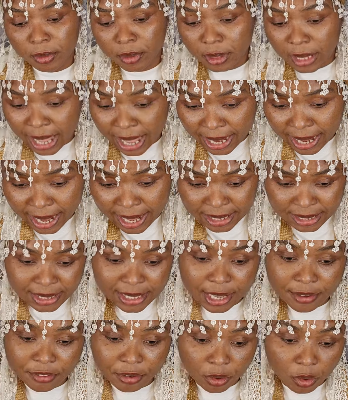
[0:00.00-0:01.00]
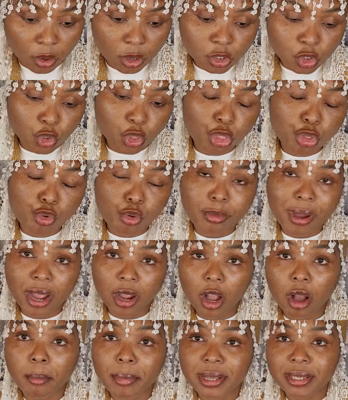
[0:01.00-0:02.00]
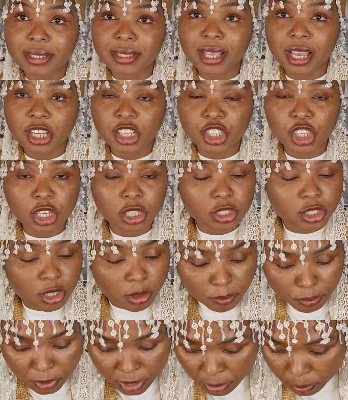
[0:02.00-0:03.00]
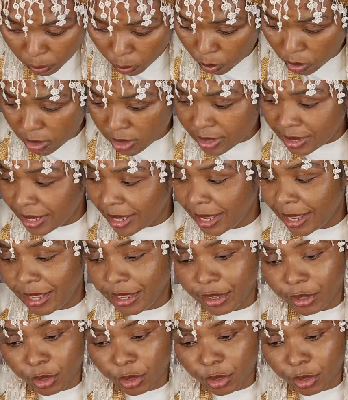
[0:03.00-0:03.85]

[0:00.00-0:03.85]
Like I said, if you're going through my comment section, some people will say, you